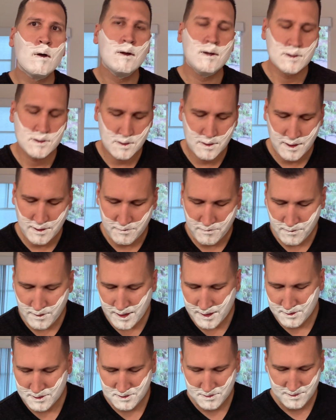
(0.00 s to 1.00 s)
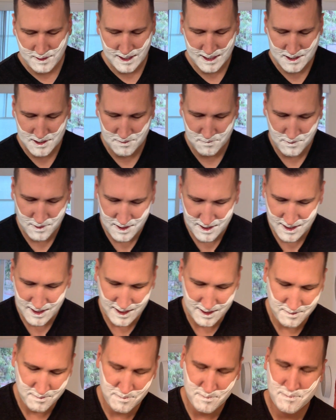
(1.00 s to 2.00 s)
So that fragrance reaction really,
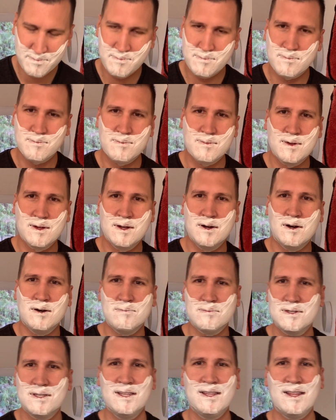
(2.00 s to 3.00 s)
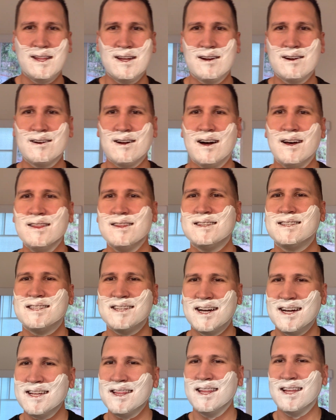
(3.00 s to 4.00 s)
like, you know, I'm sitting there on the
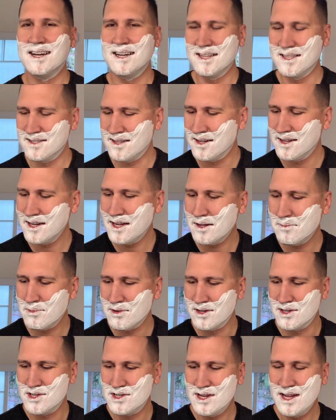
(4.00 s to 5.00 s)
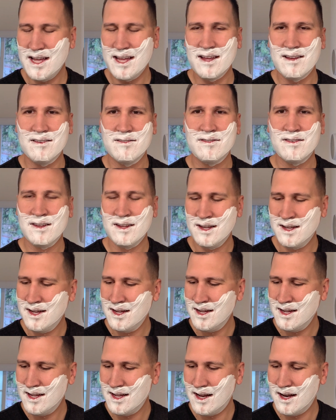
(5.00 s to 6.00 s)
sidelines, unable to shave,
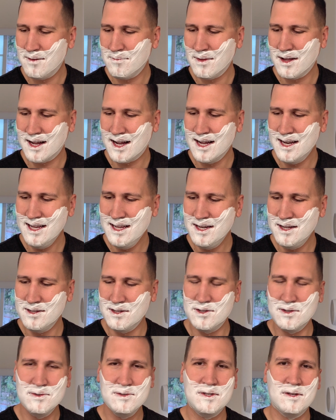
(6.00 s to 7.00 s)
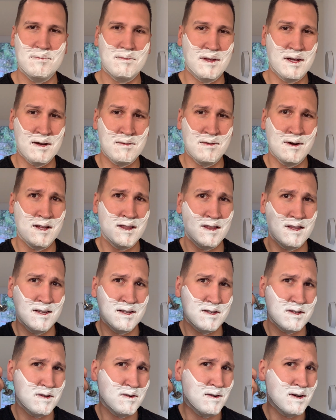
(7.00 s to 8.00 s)
and I'm like, I need to do something about
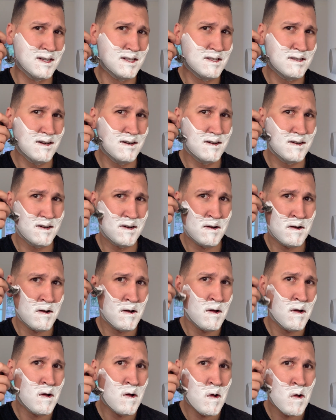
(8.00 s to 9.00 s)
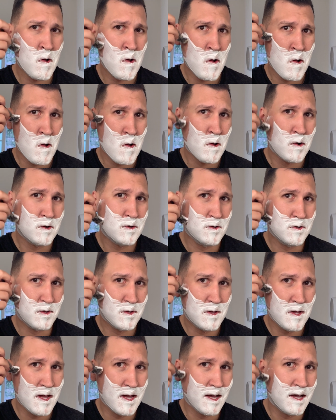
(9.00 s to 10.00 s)
this. So I started to
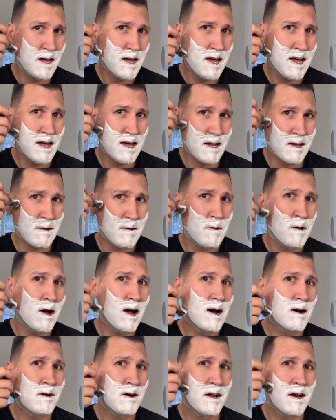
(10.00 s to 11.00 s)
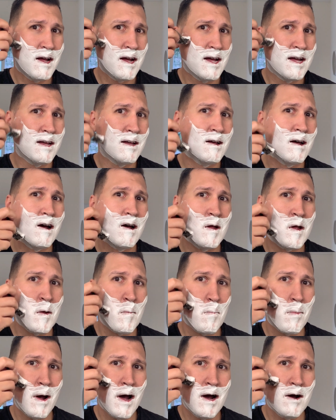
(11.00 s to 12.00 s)
think, hey, how can I
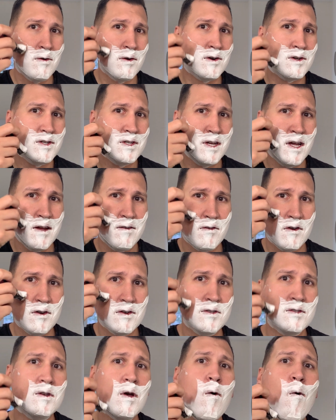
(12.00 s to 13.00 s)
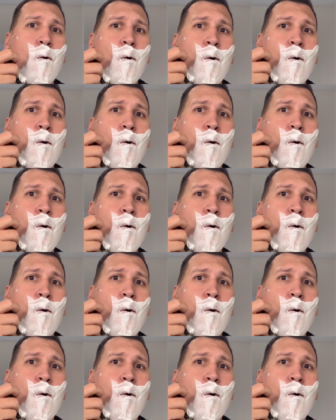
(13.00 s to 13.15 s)
empower shavers